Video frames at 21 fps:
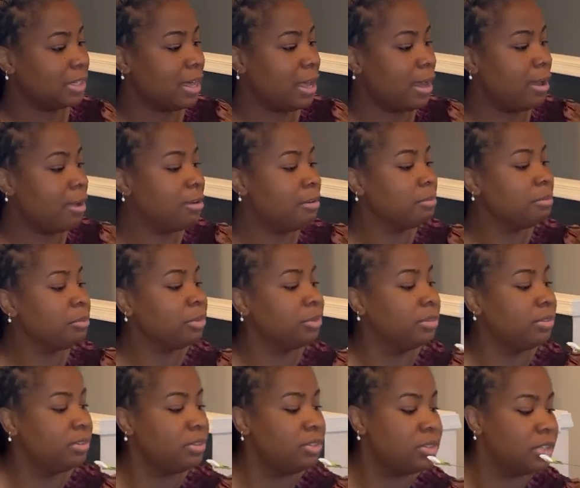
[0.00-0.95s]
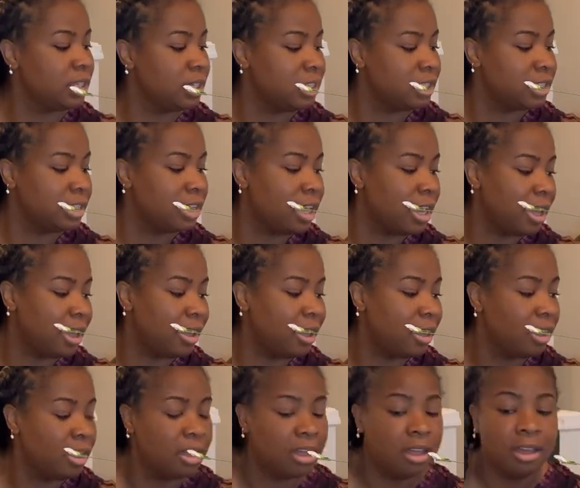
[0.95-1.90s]
I am refusing to
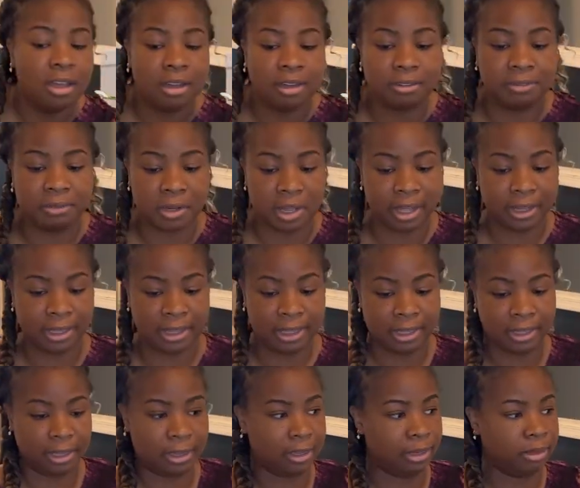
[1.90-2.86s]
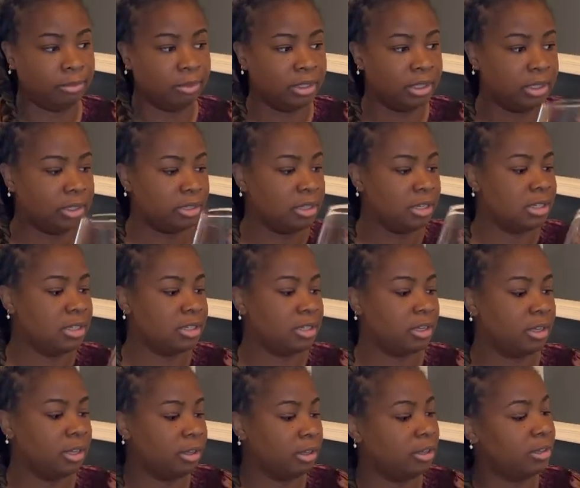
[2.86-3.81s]
get a vlogging camera
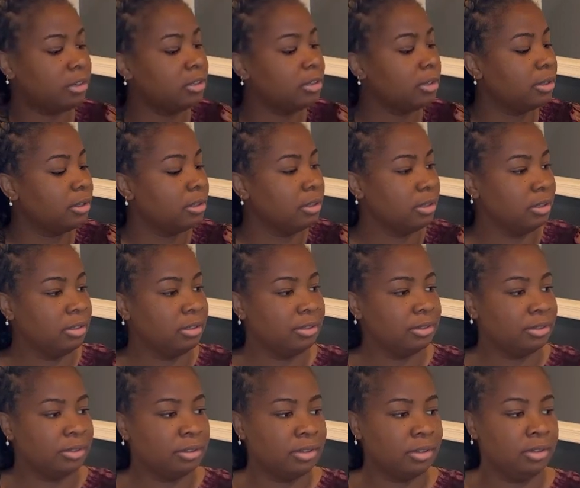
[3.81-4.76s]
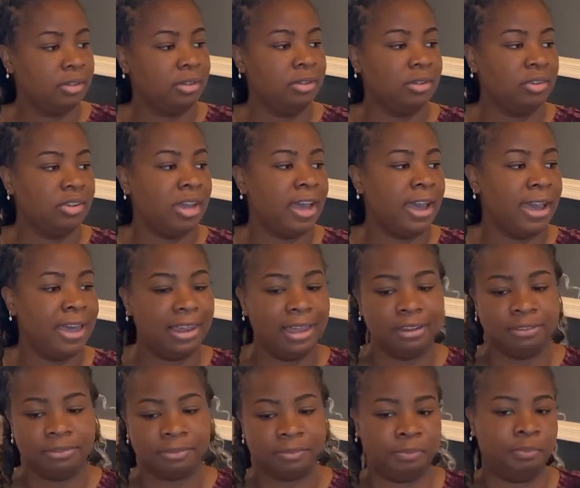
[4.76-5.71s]
until I
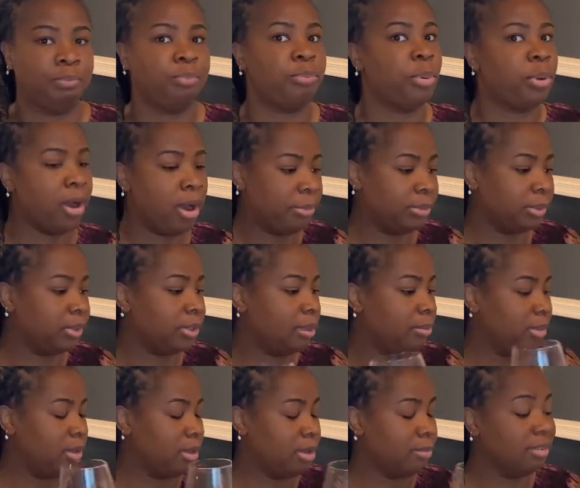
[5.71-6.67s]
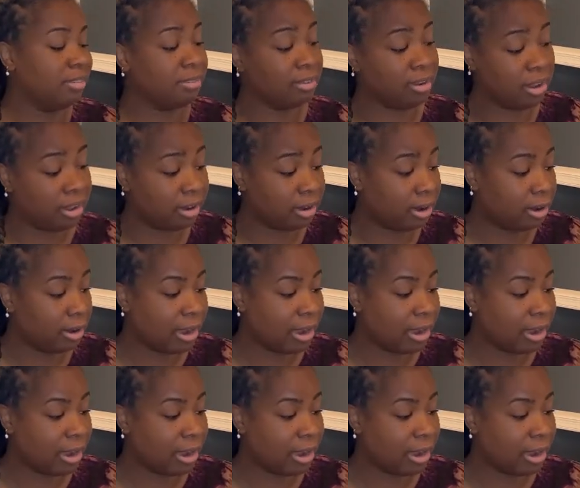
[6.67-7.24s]
like properly become a vlogger.